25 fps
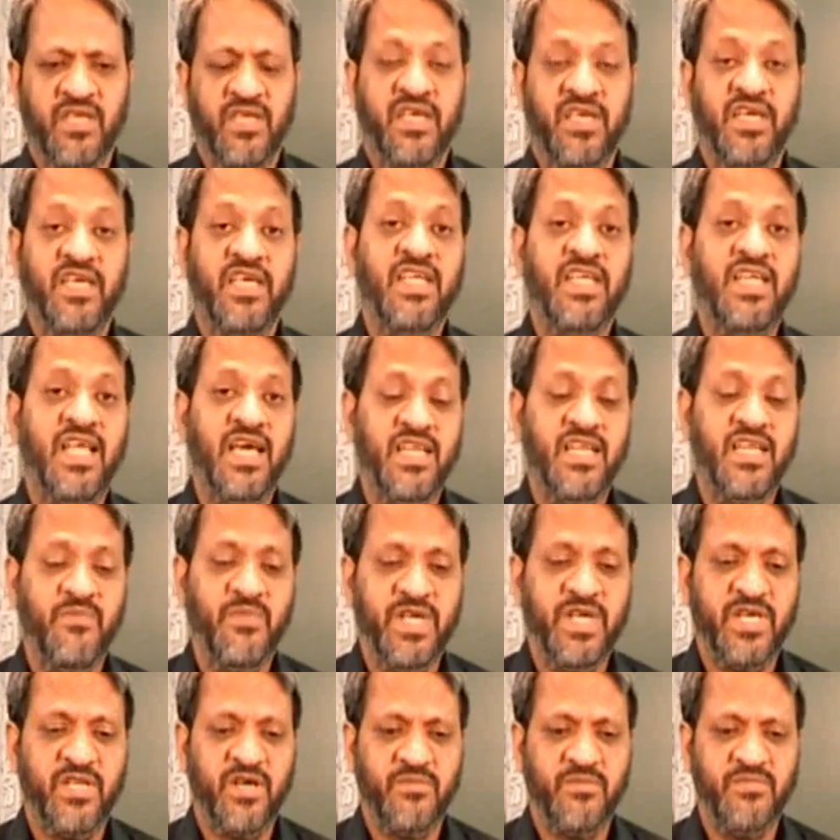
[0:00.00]

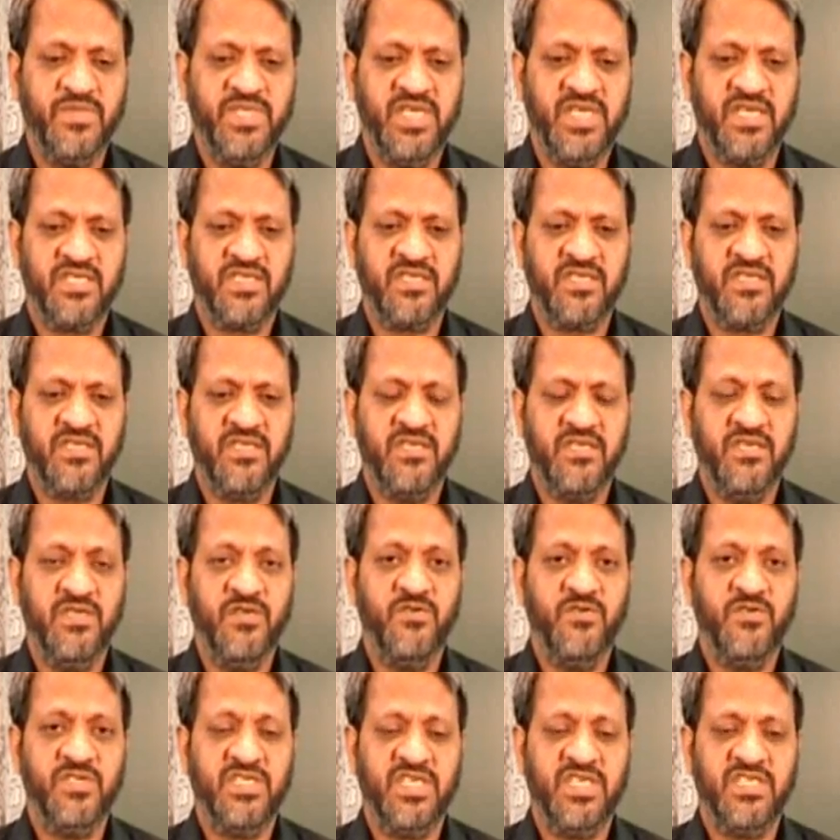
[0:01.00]
Inanimate objects
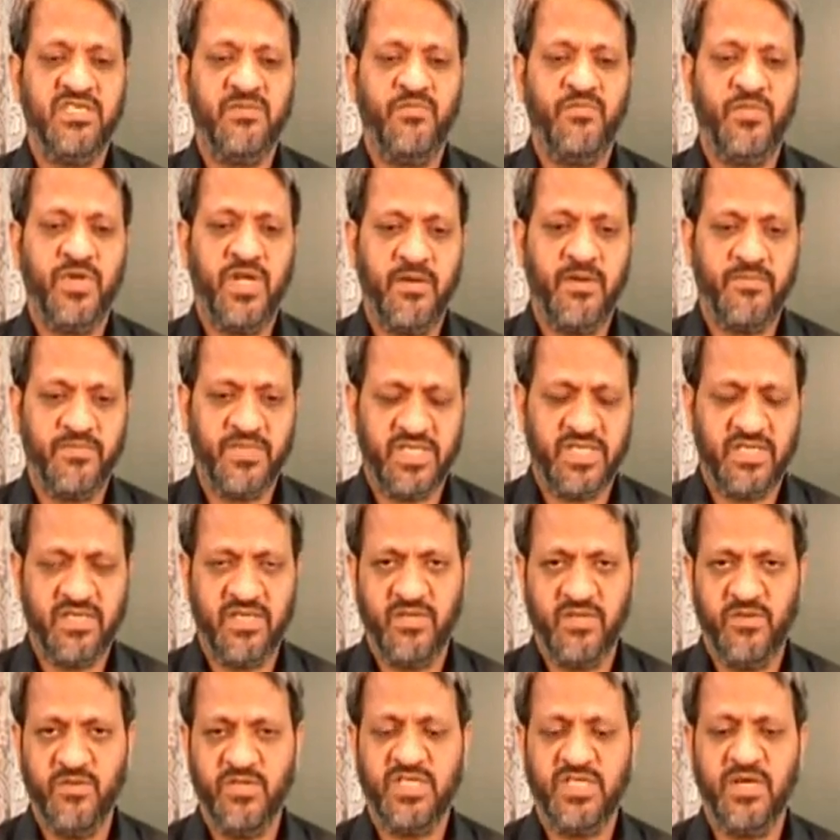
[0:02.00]
used as props
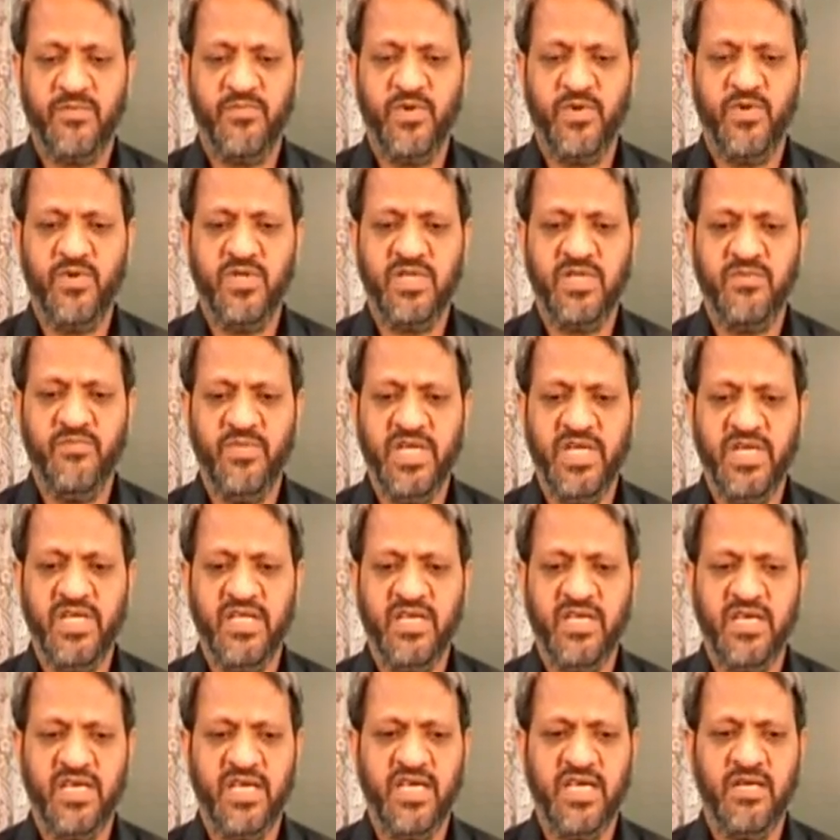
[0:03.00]
to support
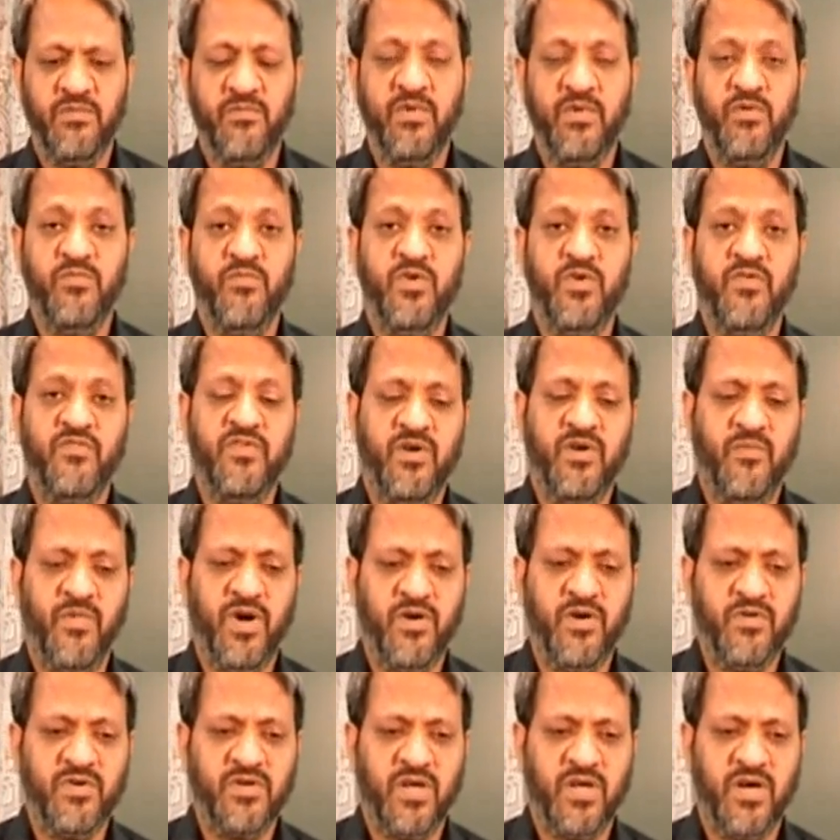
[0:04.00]
meaning can be moved
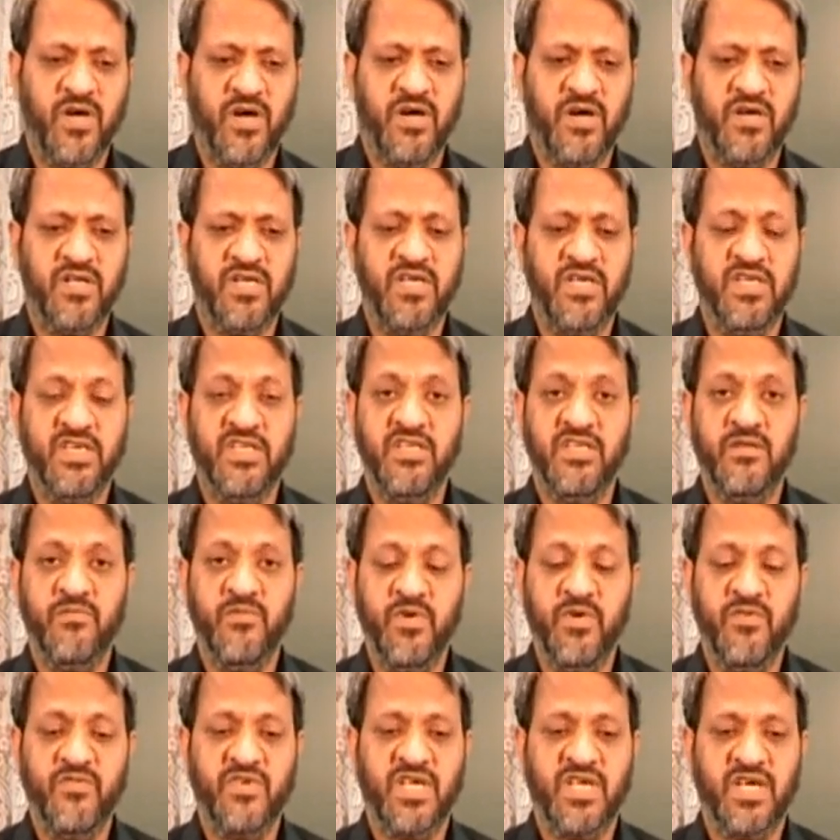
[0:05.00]
about or
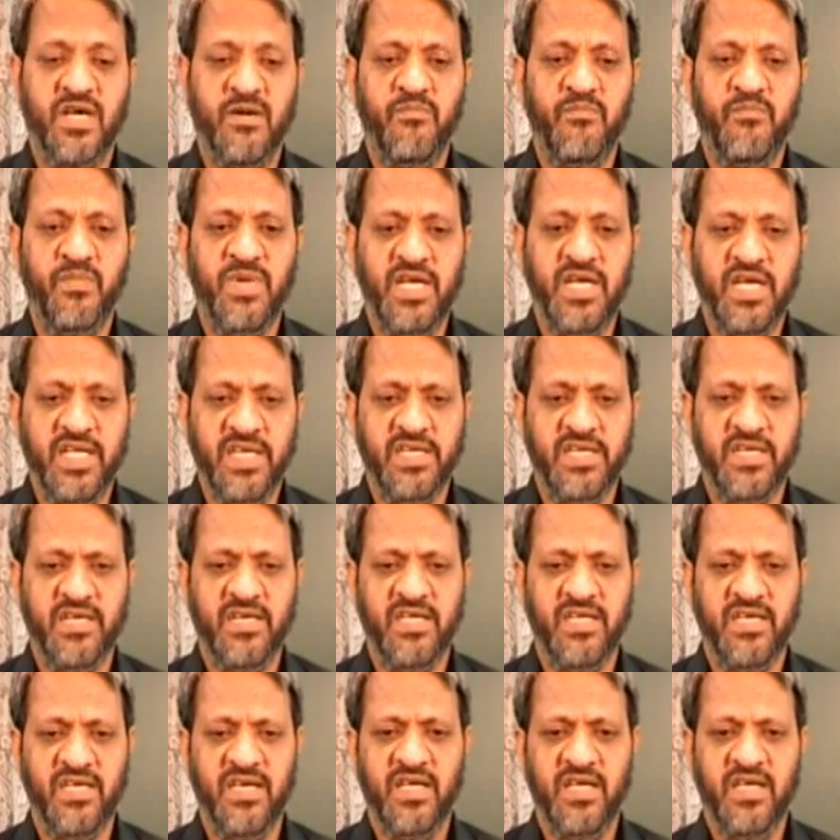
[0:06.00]
removed completely.